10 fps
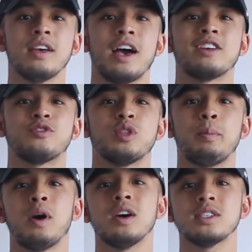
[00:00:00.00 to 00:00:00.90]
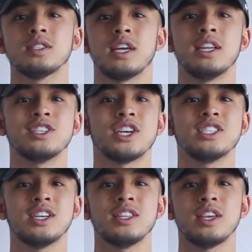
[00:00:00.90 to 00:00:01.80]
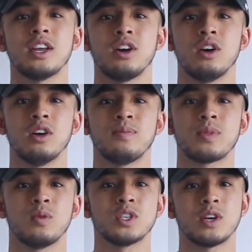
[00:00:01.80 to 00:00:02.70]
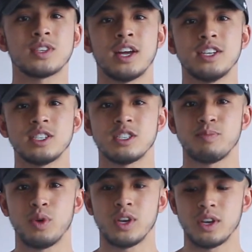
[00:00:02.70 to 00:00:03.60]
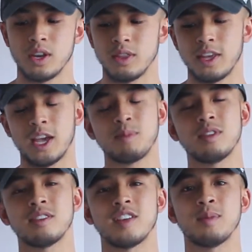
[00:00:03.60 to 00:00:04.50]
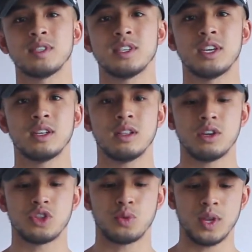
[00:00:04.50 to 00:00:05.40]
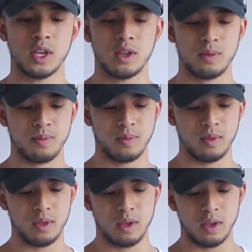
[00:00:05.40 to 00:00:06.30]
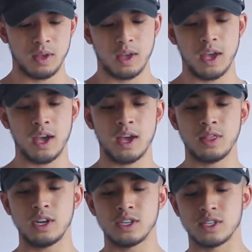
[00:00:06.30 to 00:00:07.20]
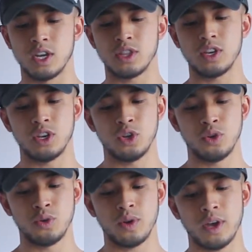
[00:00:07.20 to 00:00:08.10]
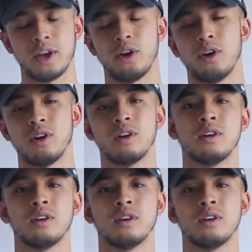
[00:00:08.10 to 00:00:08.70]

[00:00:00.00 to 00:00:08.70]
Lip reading: As for the box, they didn't change anything at all, which I was kind of disappointed in. They kept it the same as the Lillard 3, and there's nothing new at all.